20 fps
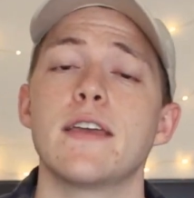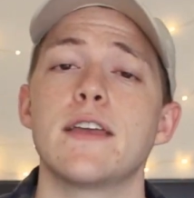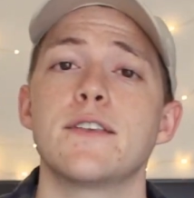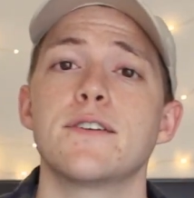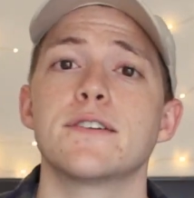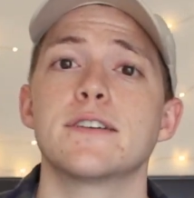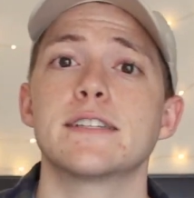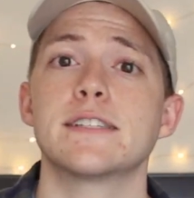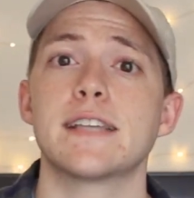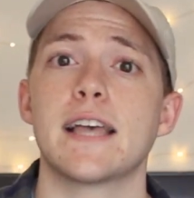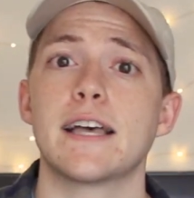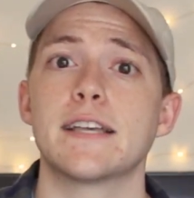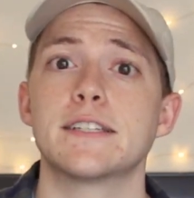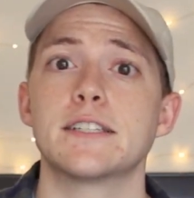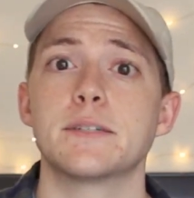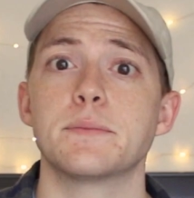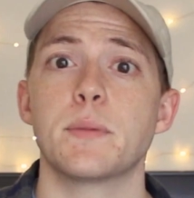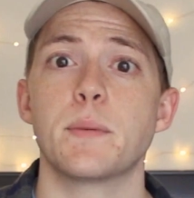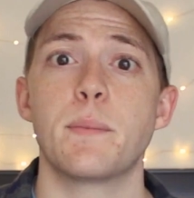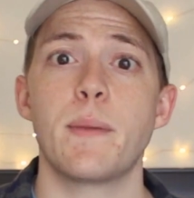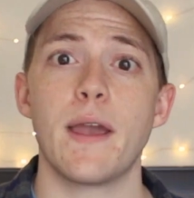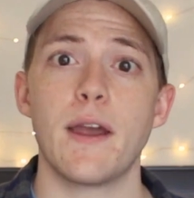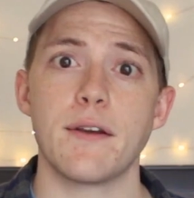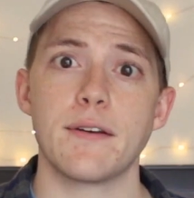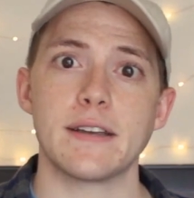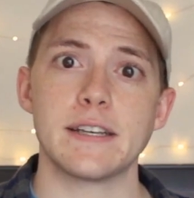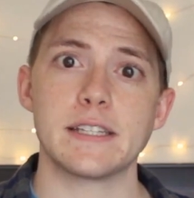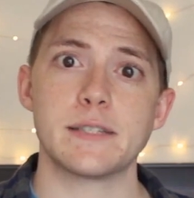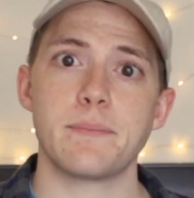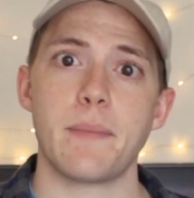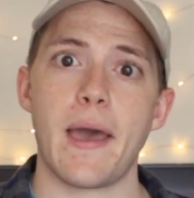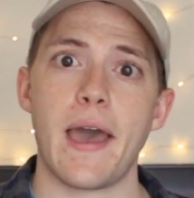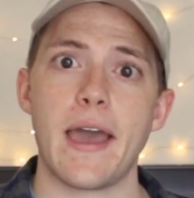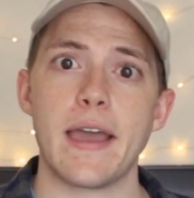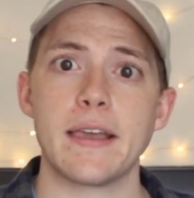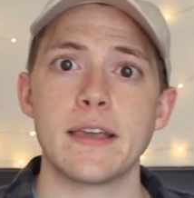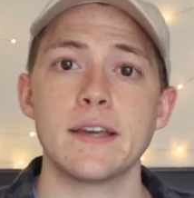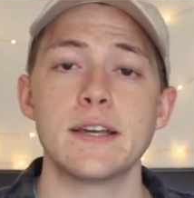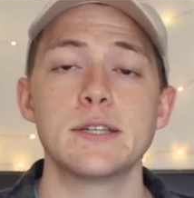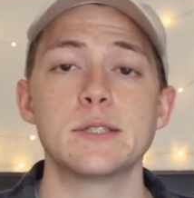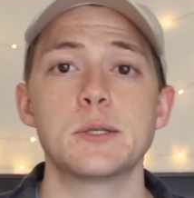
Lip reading: in your disaster preparedness bag,